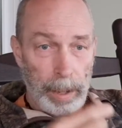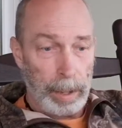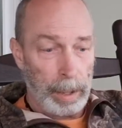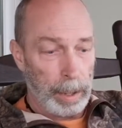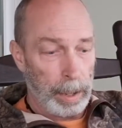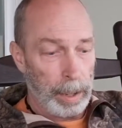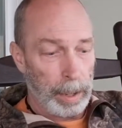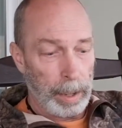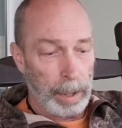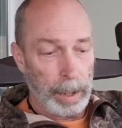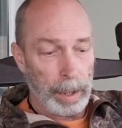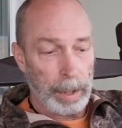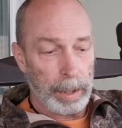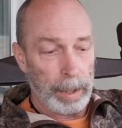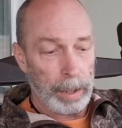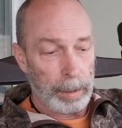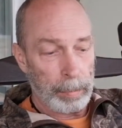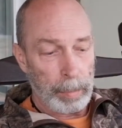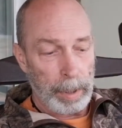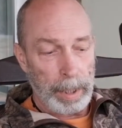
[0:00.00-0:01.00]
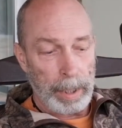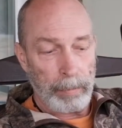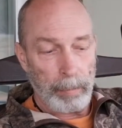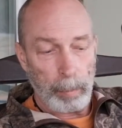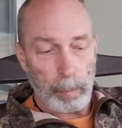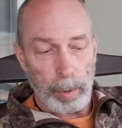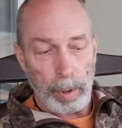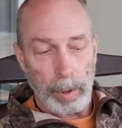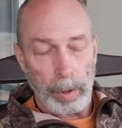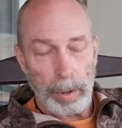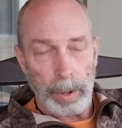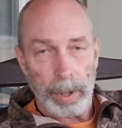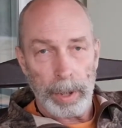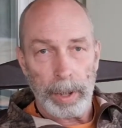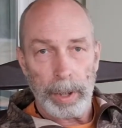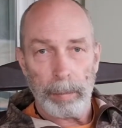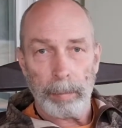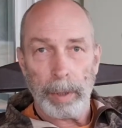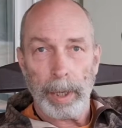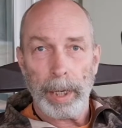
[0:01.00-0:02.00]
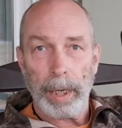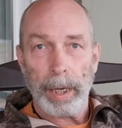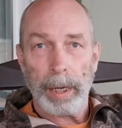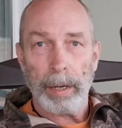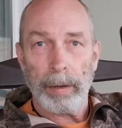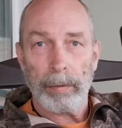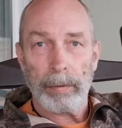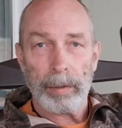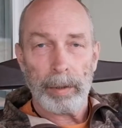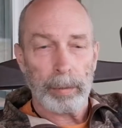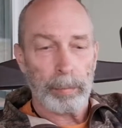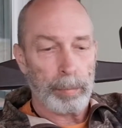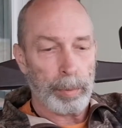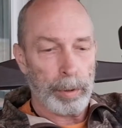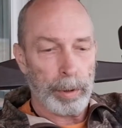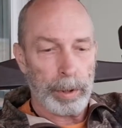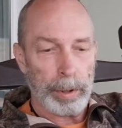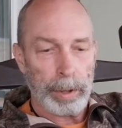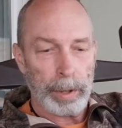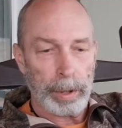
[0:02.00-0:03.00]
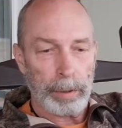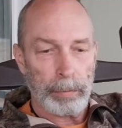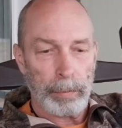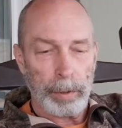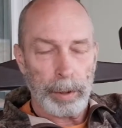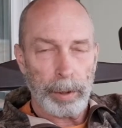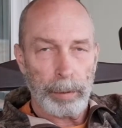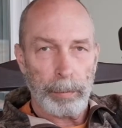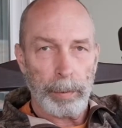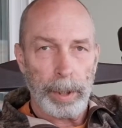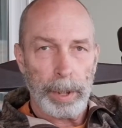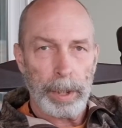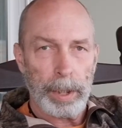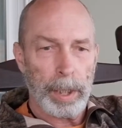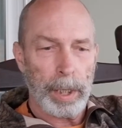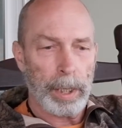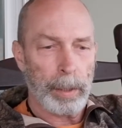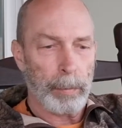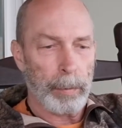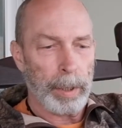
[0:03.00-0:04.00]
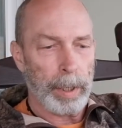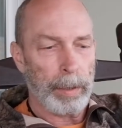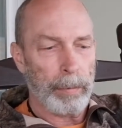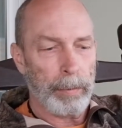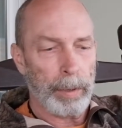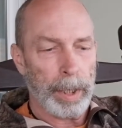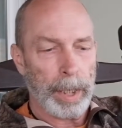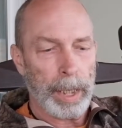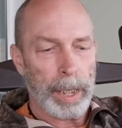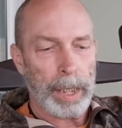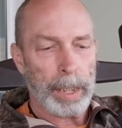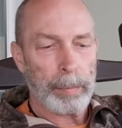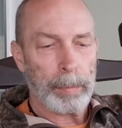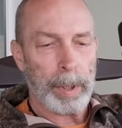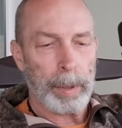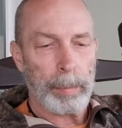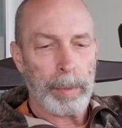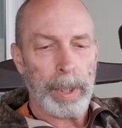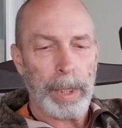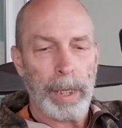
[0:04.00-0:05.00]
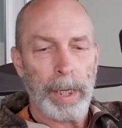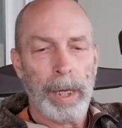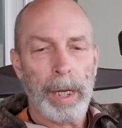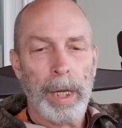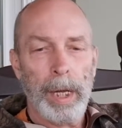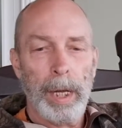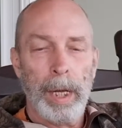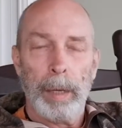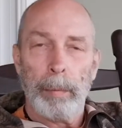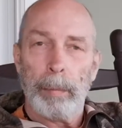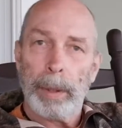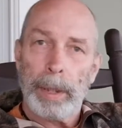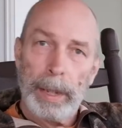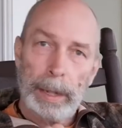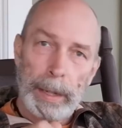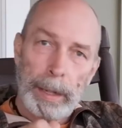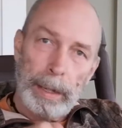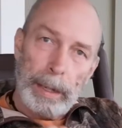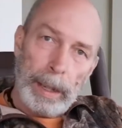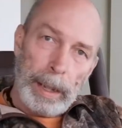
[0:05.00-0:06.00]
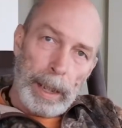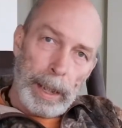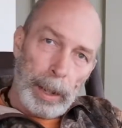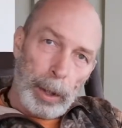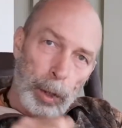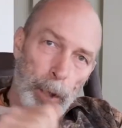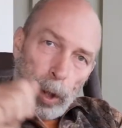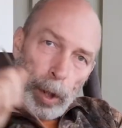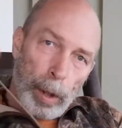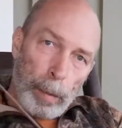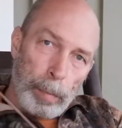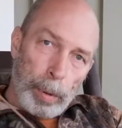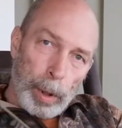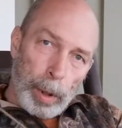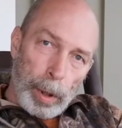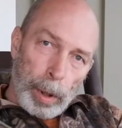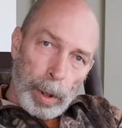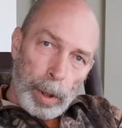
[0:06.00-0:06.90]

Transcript: and again this might have a bowline, it might have some prusik for your ridge line, whatever the case may be, but this is the end you're going to pull,